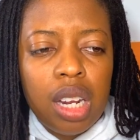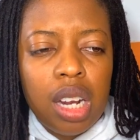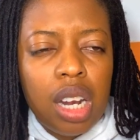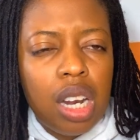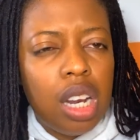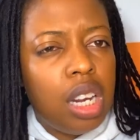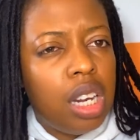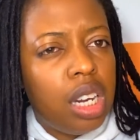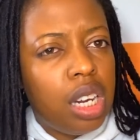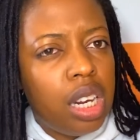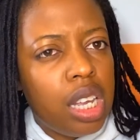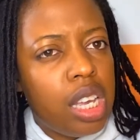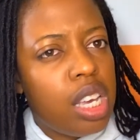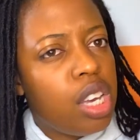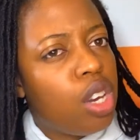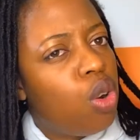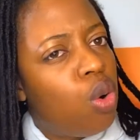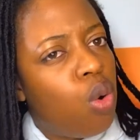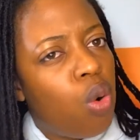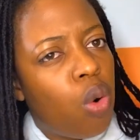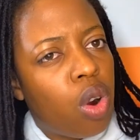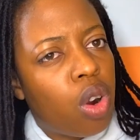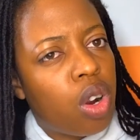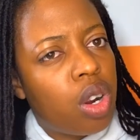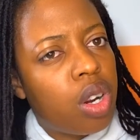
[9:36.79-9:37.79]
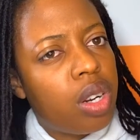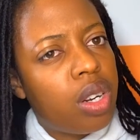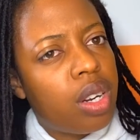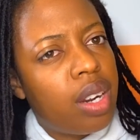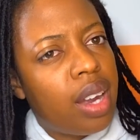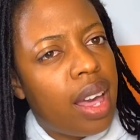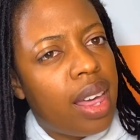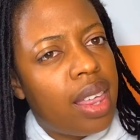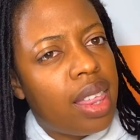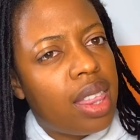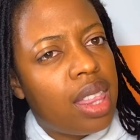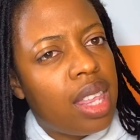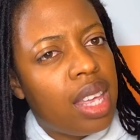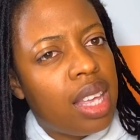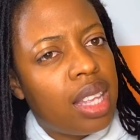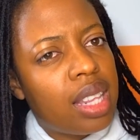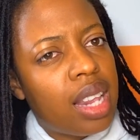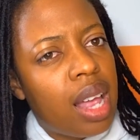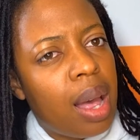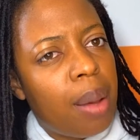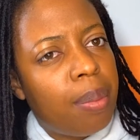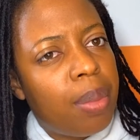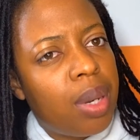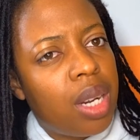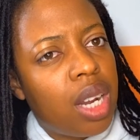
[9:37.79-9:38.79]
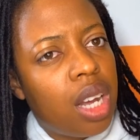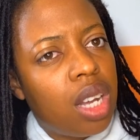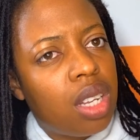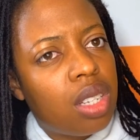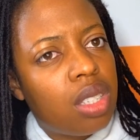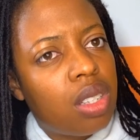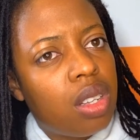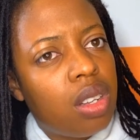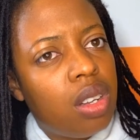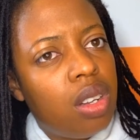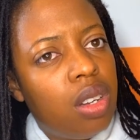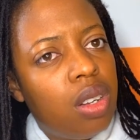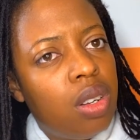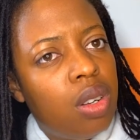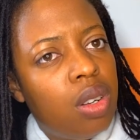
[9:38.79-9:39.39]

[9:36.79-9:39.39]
Ligor, I think that plaza,